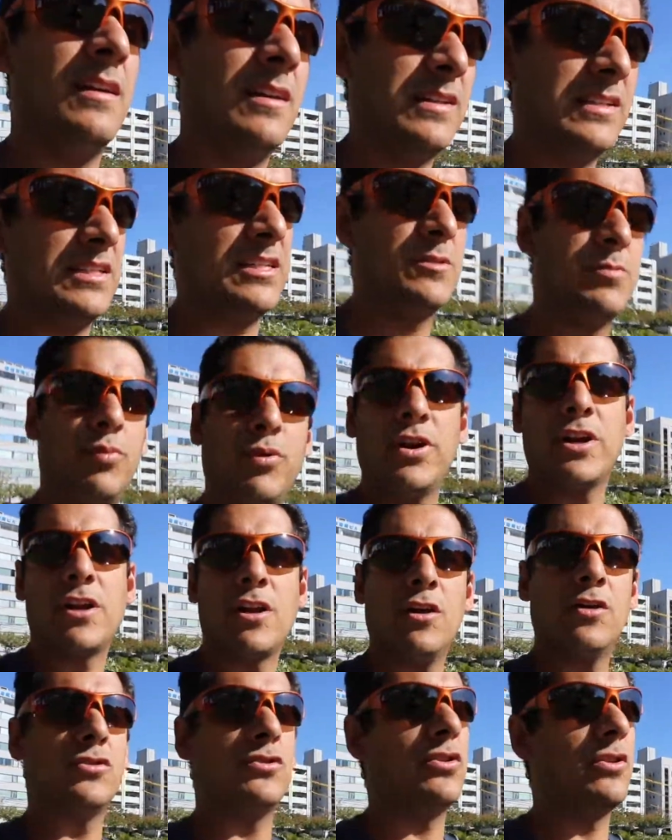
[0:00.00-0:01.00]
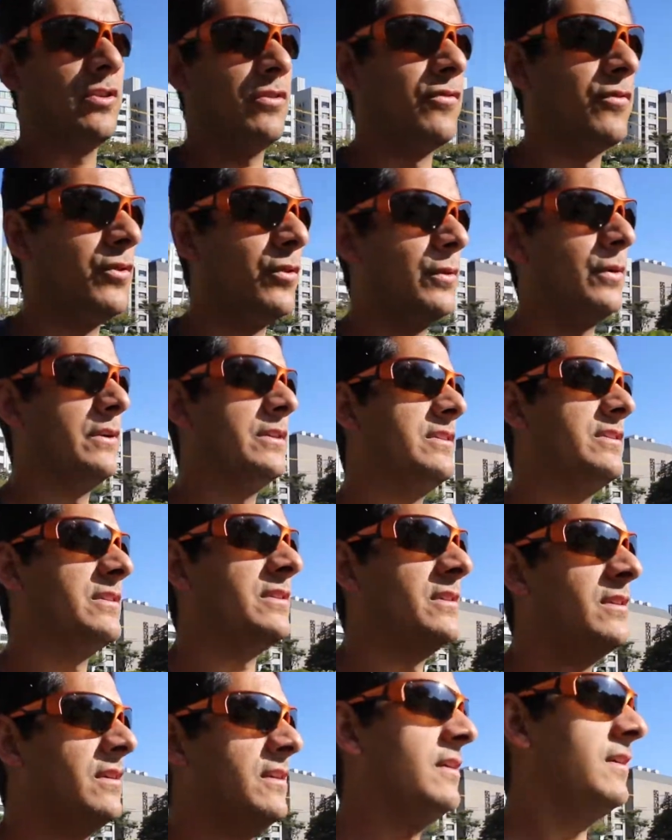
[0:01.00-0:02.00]
This is pretty close to the
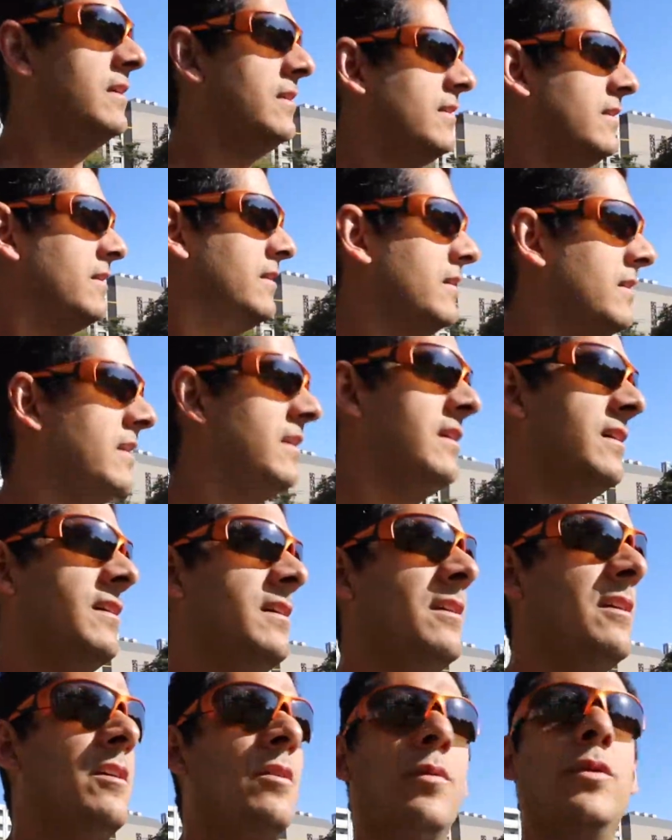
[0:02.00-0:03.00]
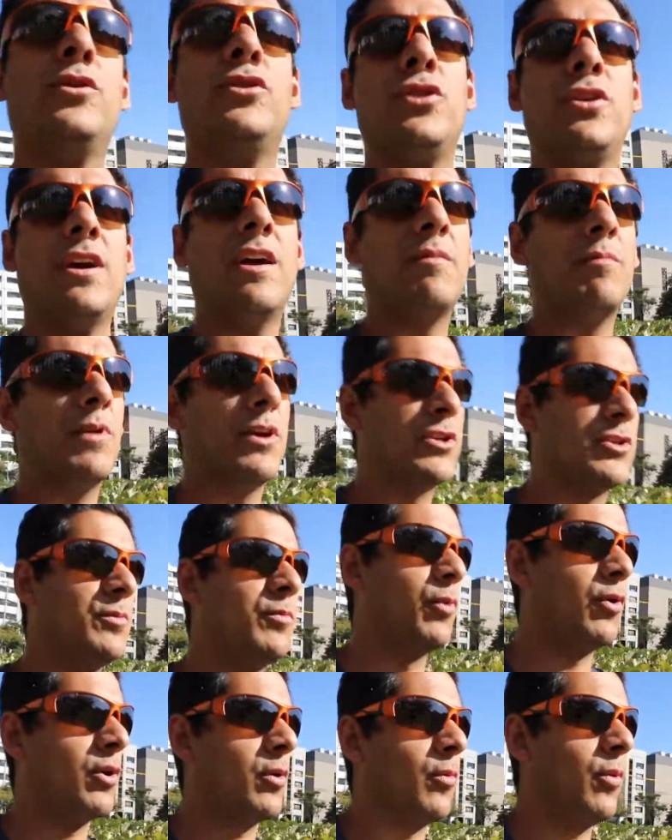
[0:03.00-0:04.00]
ruins. We shouldn't have much
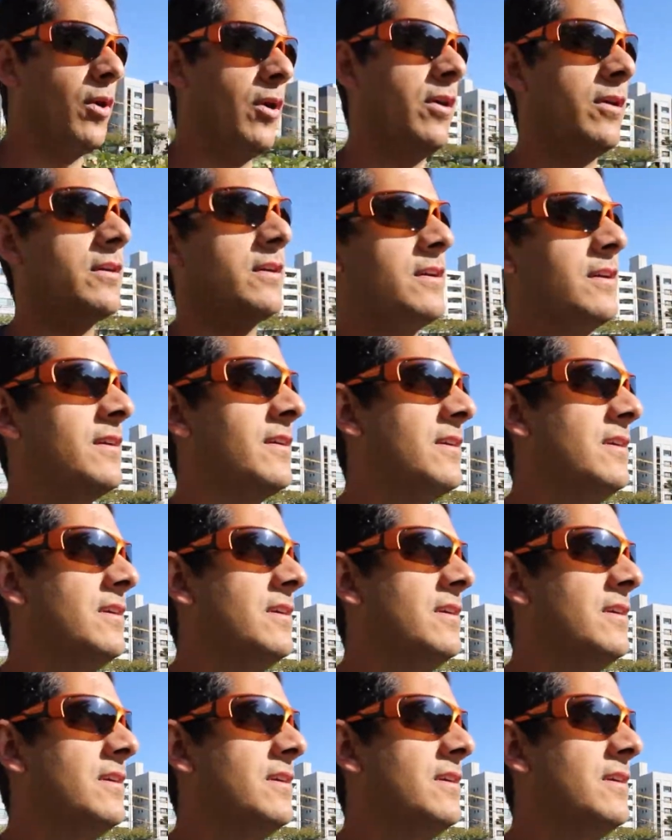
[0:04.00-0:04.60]
more to walk.